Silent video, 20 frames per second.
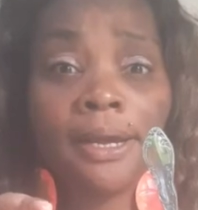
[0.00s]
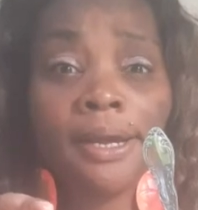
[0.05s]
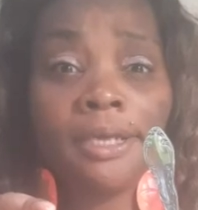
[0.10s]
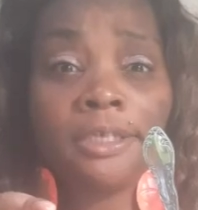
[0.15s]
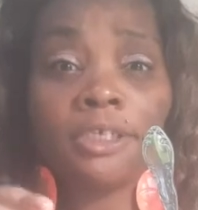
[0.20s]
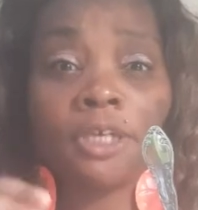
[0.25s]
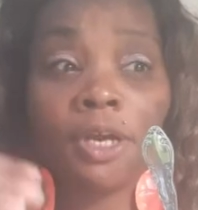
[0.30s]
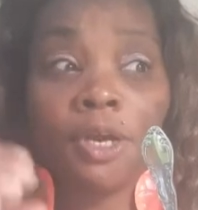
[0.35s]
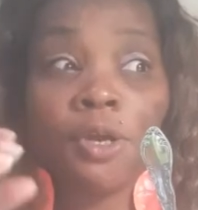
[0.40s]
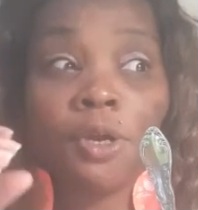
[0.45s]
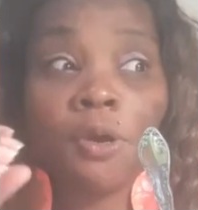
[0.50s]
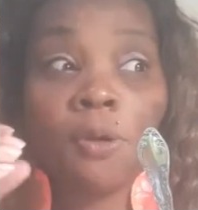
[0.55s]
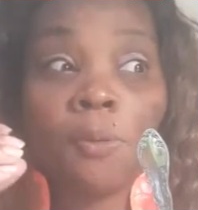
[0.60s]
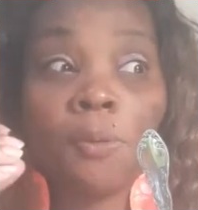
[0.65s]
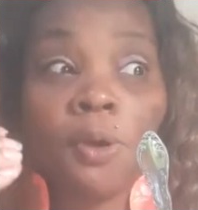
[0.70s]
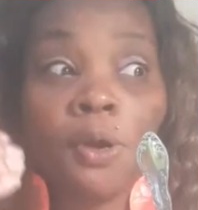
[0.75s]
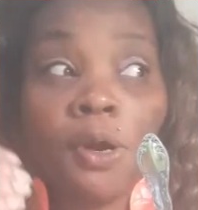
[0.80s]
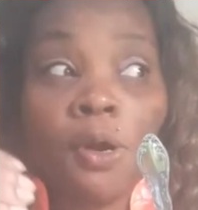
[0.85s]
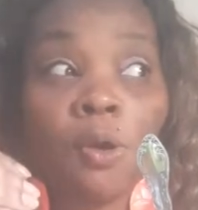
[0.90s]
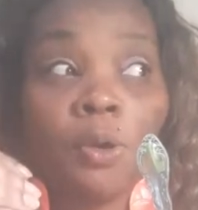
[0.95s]
So you
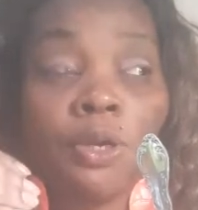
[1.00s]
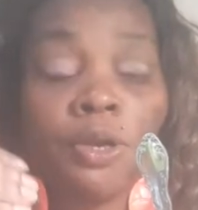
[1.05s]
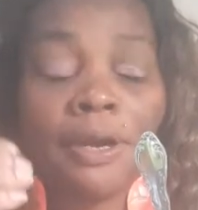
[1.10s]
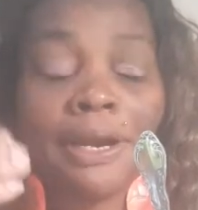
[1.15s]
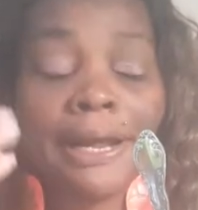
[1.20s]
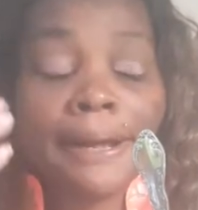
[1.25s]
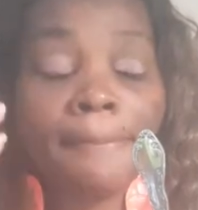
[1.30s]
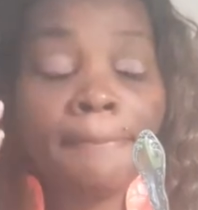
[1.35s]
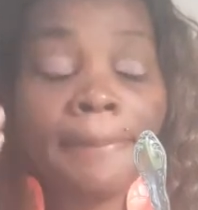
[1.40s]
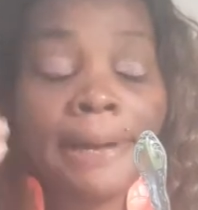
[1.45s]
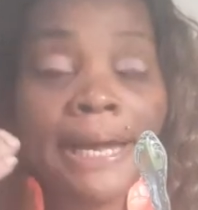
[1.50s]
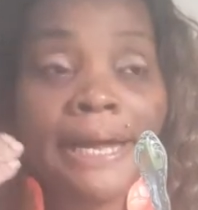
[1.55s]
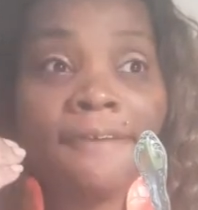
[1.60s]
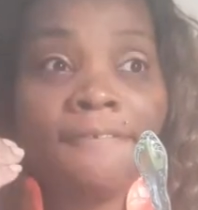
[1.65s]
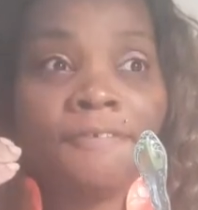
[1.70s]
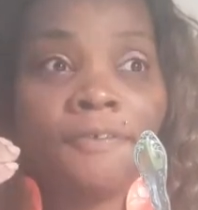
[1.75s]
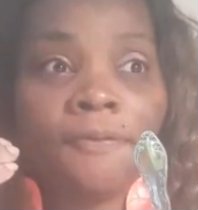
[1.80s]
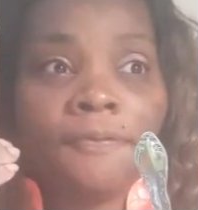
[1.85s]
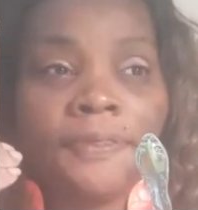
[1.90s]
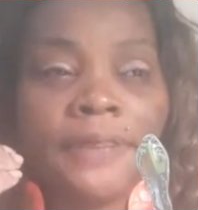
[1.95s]
don't know, you're not
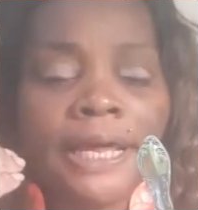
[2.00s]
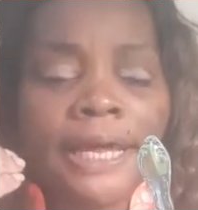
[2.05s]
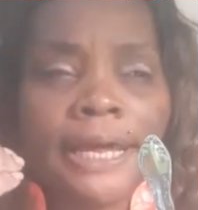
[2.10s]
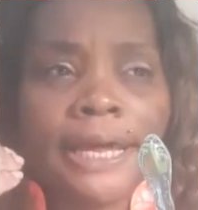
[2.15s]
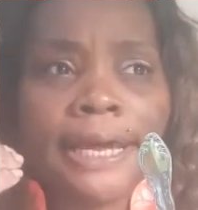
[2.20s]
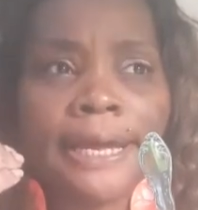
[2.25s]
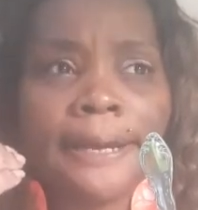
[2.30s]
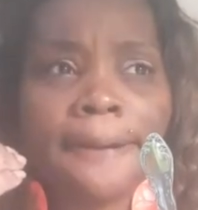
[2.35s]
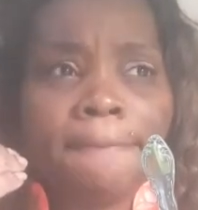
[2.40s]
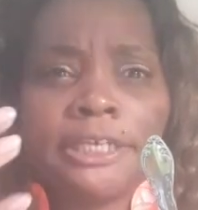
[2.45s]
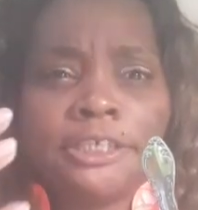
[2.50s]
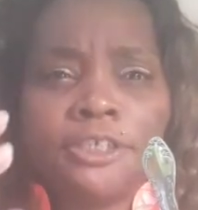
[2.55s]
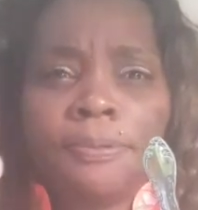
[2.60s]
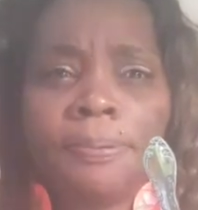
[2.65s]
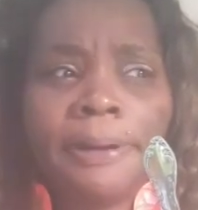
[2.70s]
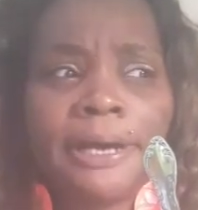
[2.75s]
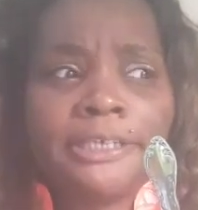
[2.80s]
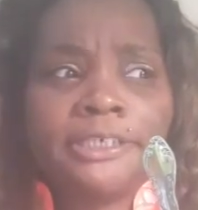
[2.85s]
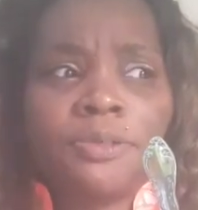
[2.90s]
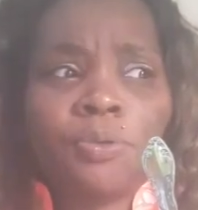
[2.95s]
mindful that if you
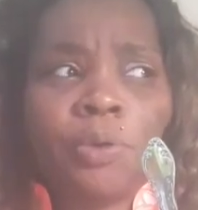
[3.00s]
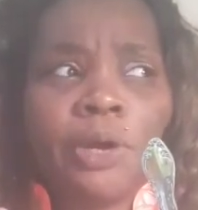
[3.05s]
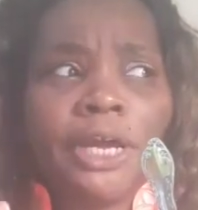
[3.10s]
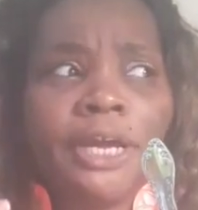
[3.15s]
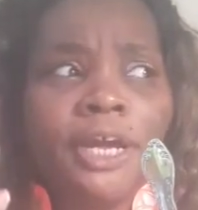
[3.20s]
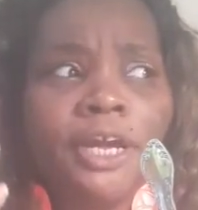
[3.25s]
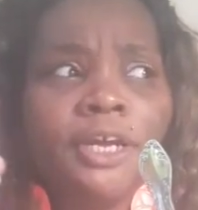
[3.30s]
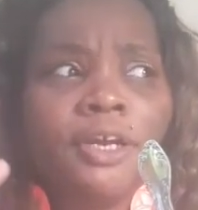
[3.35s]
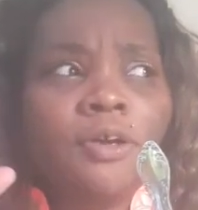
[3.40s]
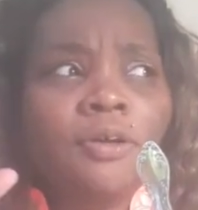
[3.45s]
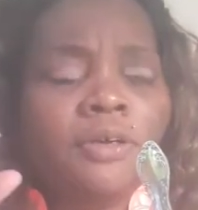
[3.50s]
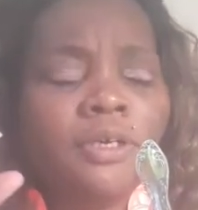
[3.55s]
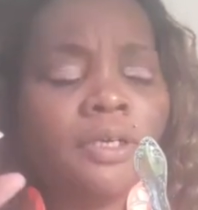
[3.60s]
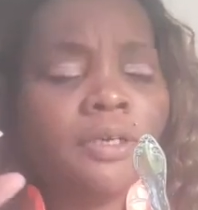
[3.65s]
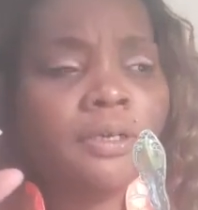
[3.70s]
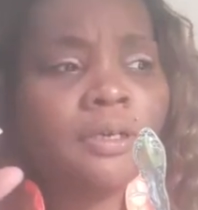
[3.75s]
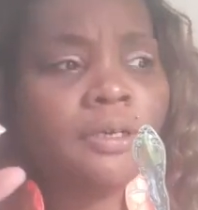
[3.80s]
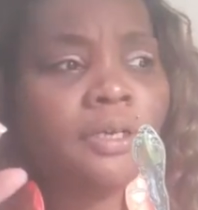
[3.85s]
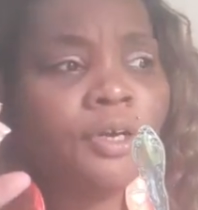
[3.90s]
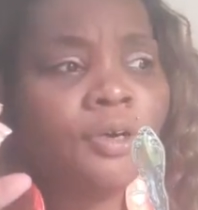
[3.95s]
pass away,
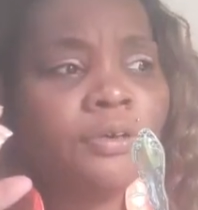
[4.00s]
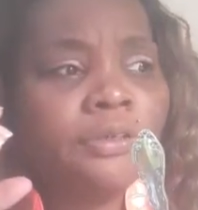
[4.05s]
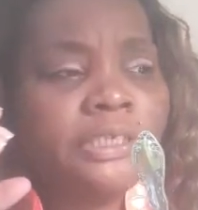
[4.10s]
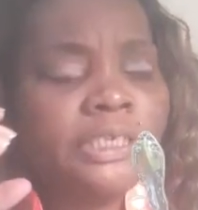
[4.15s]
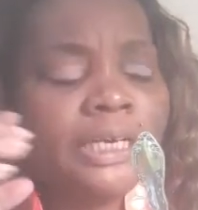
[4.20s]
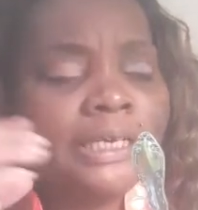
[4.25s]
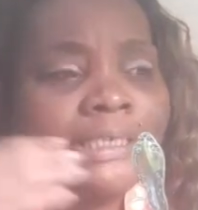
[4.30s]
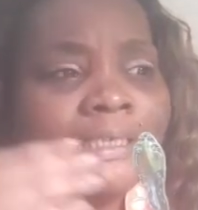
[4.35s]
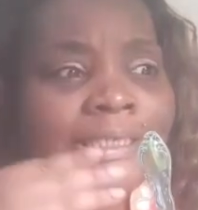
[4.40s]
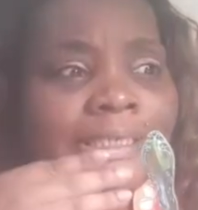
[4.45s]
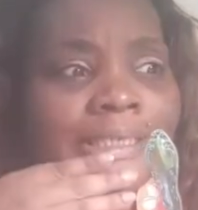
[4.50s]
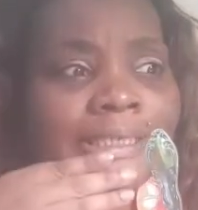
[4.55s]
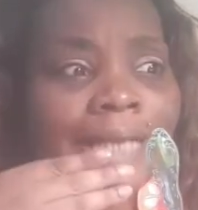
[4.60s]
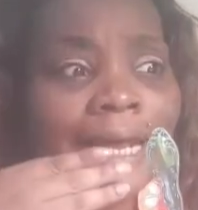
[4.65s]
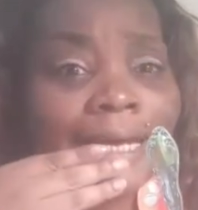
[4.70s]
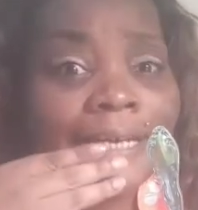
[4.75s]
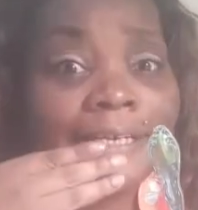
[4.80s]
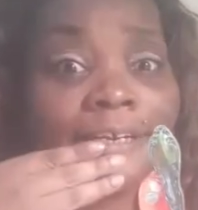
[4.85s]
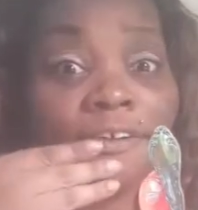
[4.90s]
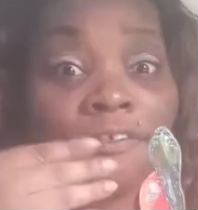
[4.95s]
you're just
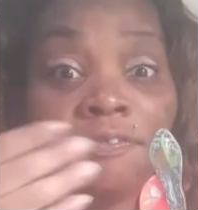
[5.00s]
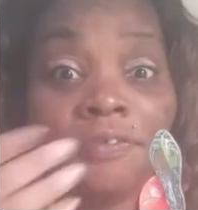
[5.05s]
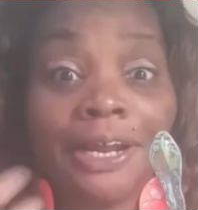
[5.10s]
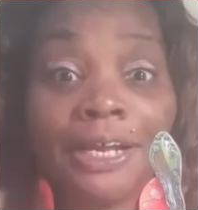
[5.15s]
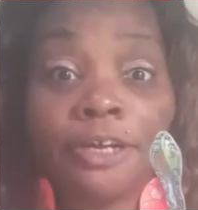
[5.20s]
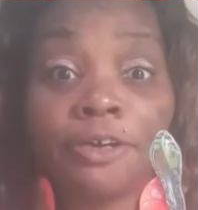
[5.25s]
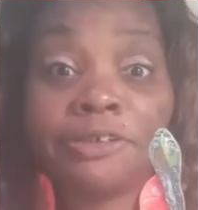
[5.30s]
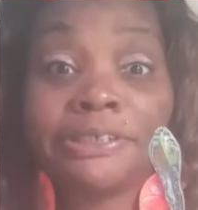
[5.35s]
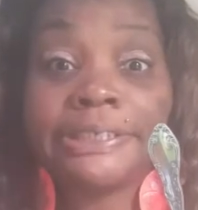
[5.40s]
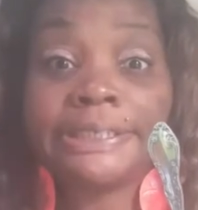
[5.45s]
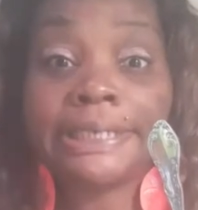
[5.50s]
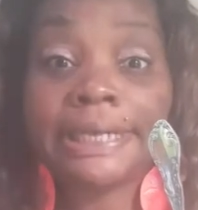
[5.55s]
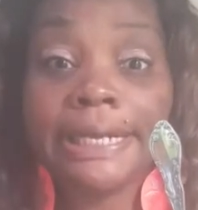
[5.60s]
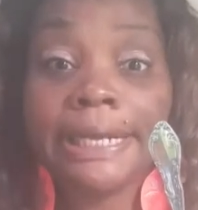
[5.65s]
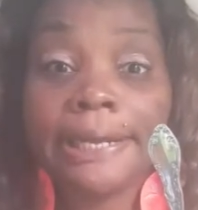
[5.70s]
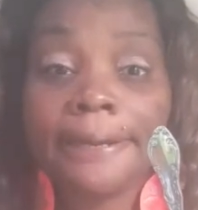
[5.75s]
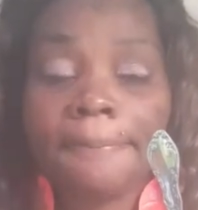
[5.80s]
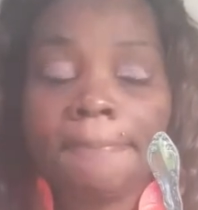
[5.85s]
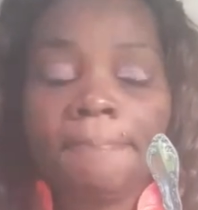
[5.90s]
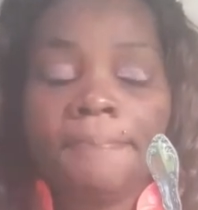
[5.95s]
like, you feel like you're
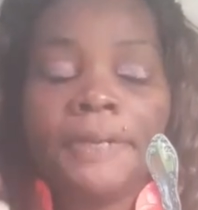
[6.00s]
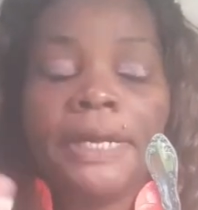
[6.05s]
asleep.